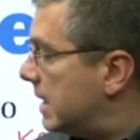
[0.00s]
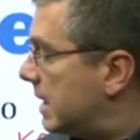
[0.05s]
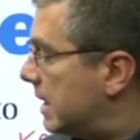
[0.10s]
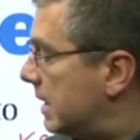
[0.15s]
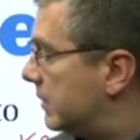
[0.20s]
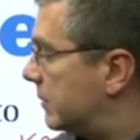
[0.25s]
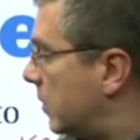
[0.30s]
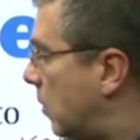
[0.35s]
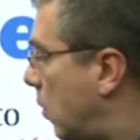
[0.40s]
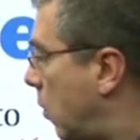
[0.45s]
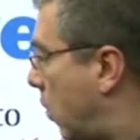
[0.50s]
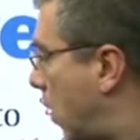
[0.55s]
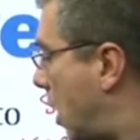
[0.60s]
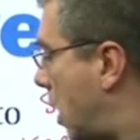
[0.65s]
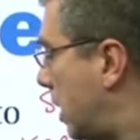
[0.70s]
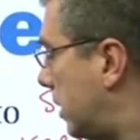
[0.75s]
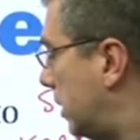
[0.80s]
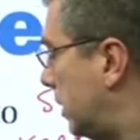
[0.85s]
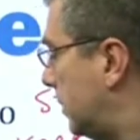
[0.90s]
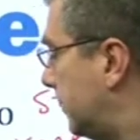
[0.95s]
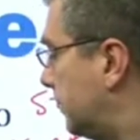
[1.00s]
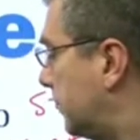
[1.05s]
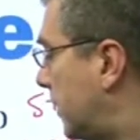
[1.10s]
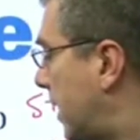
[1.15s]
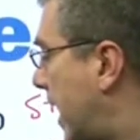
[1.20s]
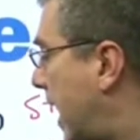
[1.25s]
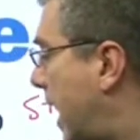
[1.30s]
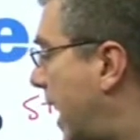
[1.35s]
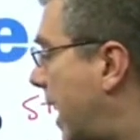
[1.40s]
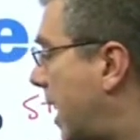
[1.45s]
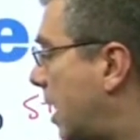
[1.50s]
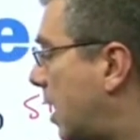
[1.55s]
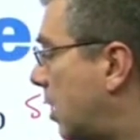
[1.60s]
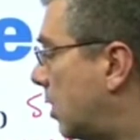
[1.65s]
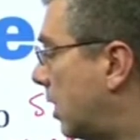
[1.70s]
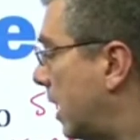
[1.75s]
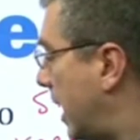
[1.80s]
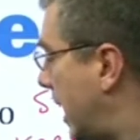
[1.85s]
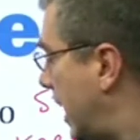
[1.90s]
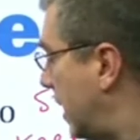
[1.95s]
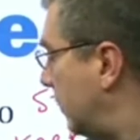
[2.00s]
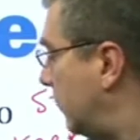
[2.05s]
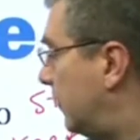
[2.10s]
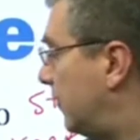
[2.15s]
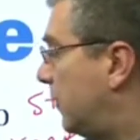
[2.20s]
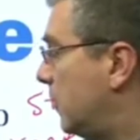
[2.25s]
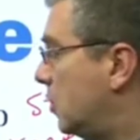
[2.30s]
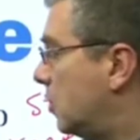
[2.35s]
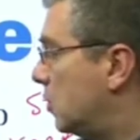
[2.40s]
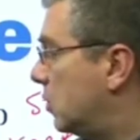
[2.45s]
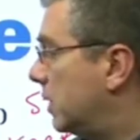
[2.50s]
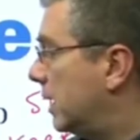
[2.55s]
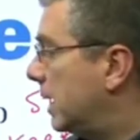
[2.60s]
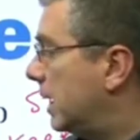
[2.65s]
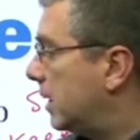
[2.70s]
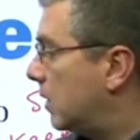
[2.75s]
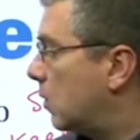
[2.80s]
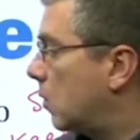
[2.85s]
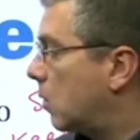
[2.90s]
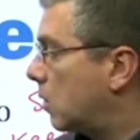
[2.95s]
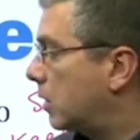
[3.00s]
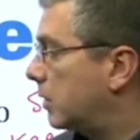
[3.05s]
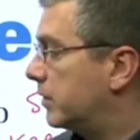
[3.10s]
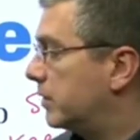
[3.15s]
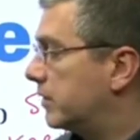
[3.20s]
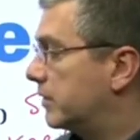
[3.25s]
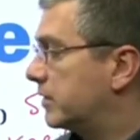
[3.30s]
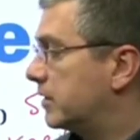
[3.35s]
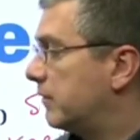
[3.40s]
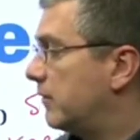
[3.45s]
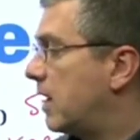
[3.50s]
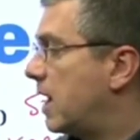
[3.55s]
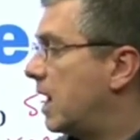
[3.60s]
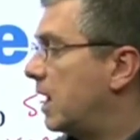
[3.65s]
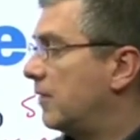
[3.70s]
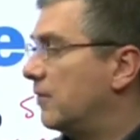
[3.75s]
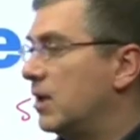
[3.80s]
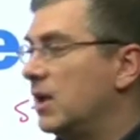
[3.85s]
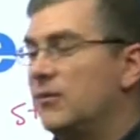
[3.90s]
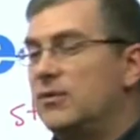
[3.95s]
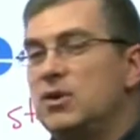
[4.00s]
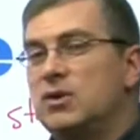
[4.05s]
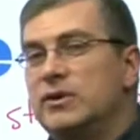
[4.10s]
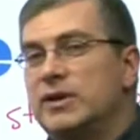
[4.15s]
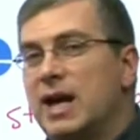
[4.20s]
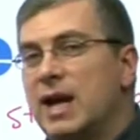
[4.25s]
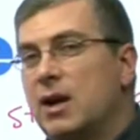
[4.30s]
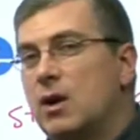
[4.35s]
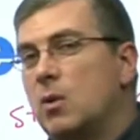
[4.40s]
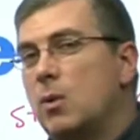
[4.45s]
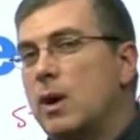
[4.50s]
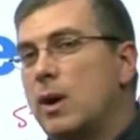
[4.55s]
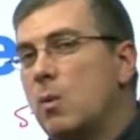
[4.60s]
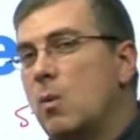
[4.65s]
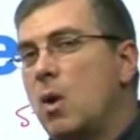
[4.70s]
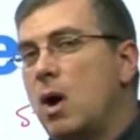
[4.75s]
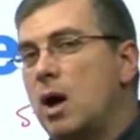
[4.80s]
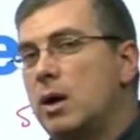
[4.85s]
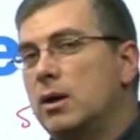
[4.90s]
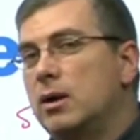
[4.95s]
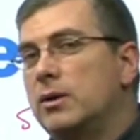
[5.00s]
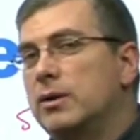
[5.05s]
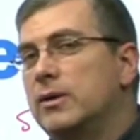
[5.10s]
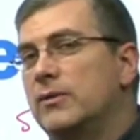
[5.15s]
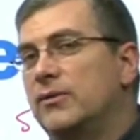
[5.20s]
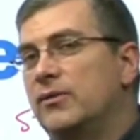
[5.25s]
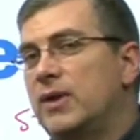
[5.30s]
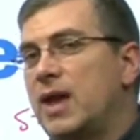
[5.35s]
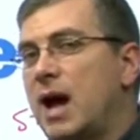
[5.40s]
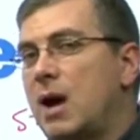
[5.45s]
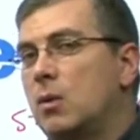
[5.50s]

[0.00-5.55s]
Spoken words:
It's growing up. It's mean water and water, air and food, and to survive